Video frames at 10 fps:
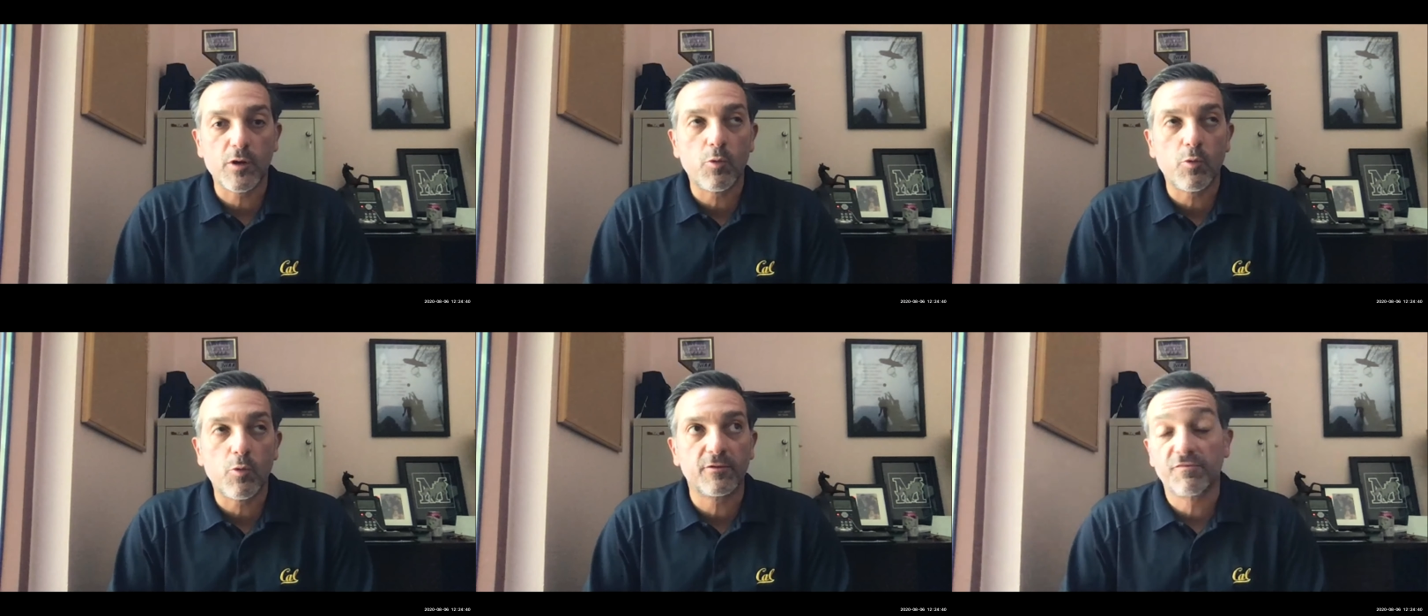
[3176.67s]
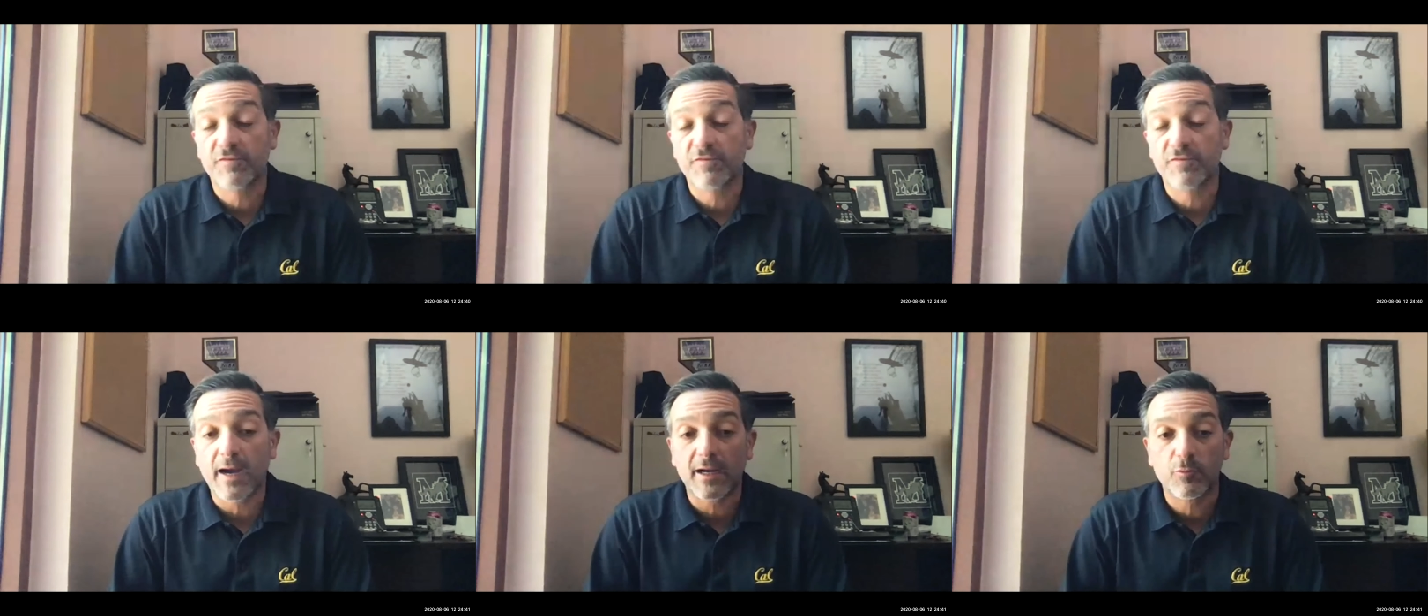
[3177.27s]
Look, we want their
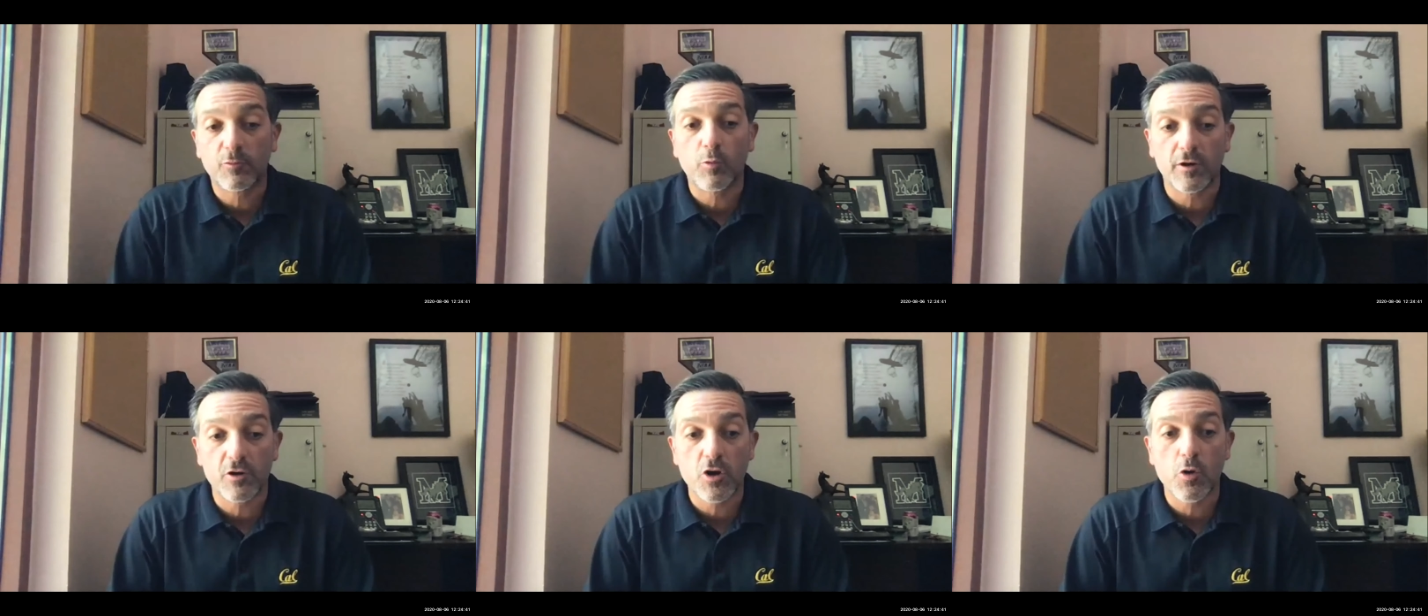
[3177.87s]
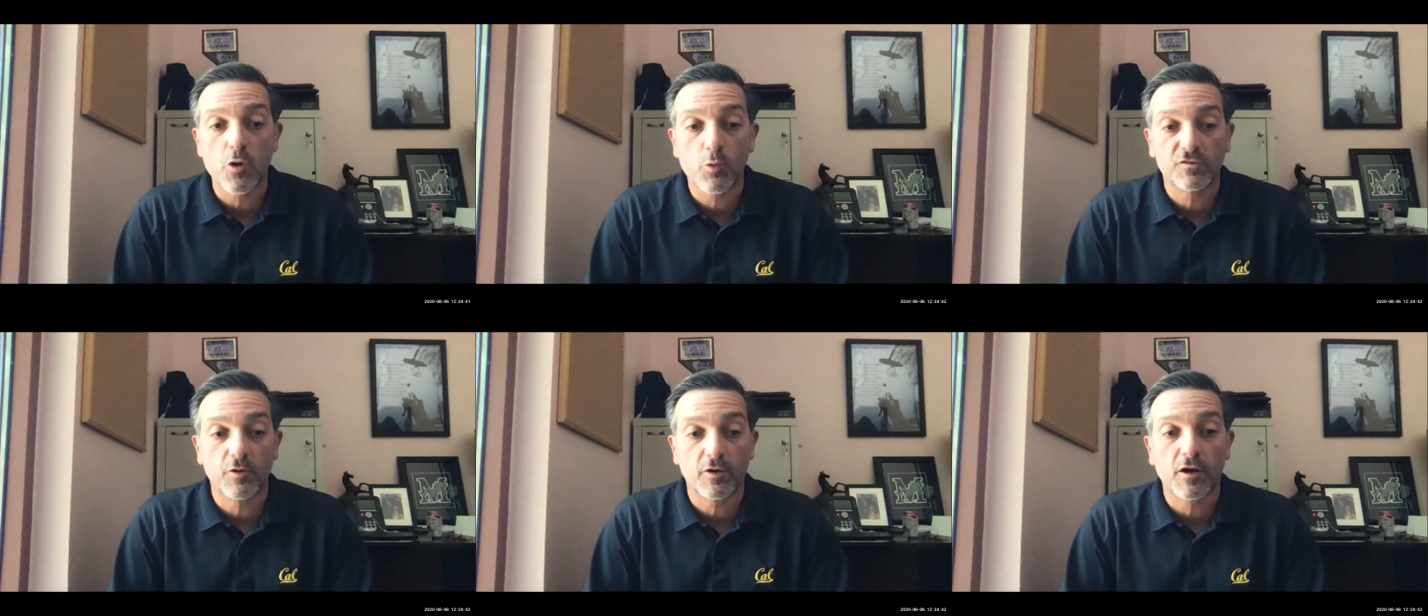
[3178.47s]
feedback. We want to know
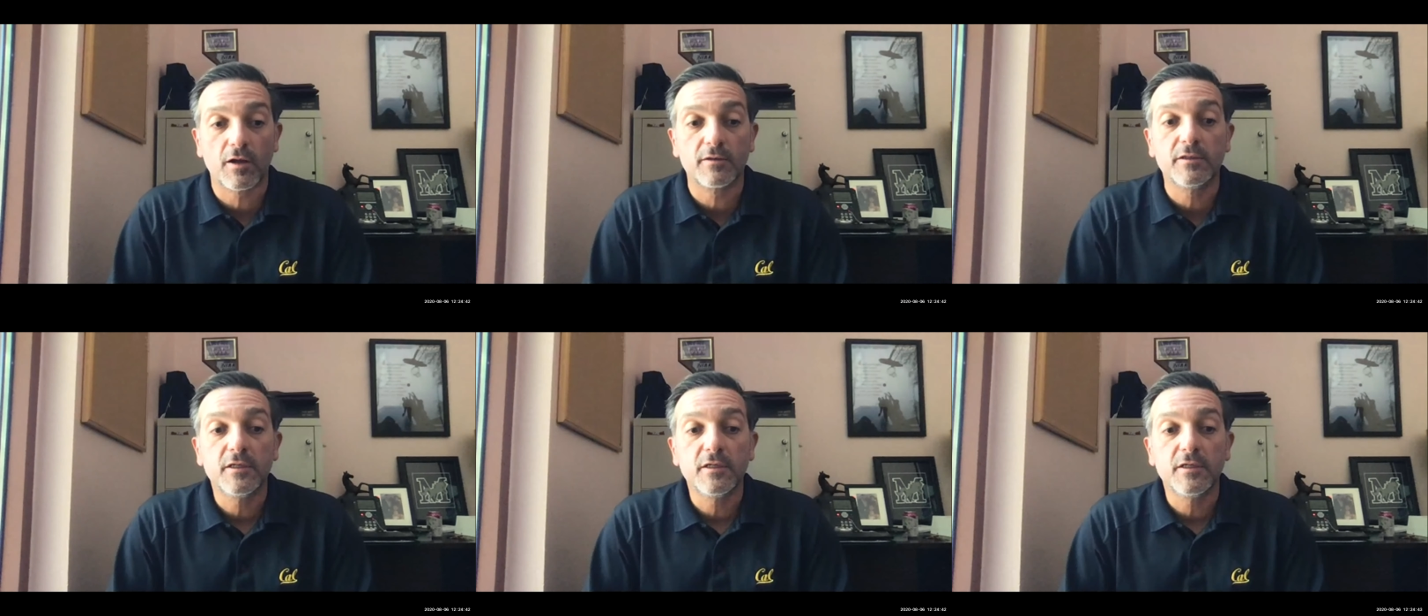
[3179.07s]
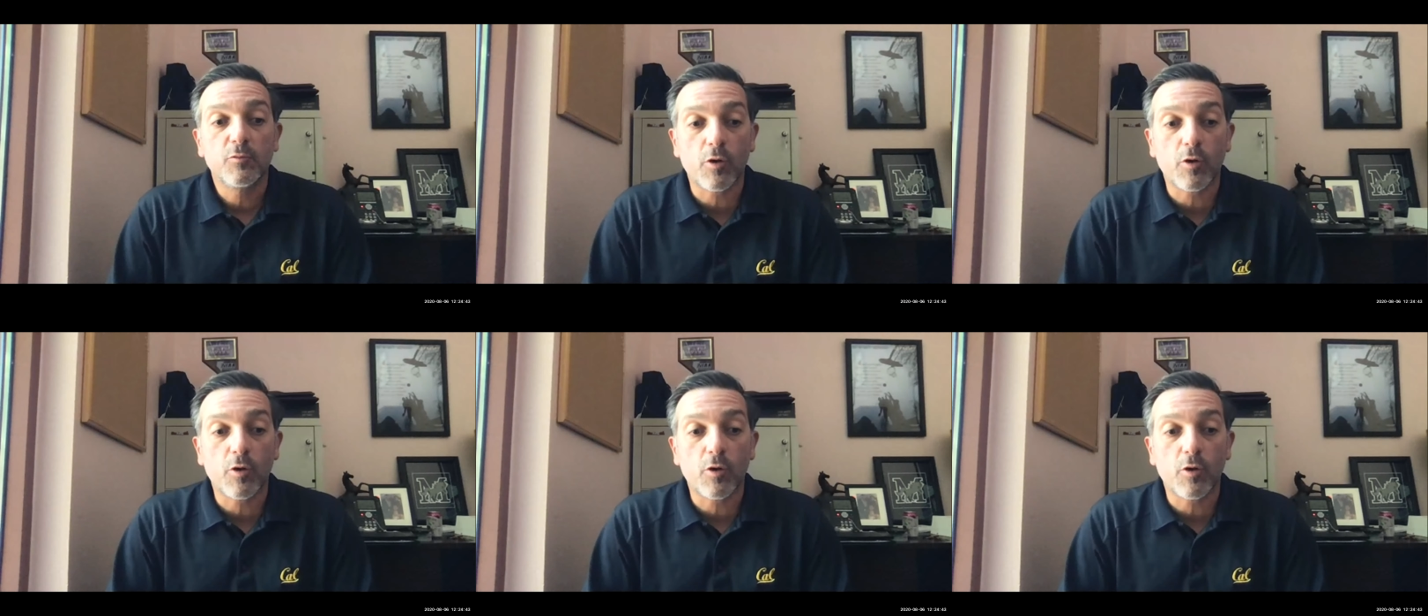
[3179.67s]
what's going on.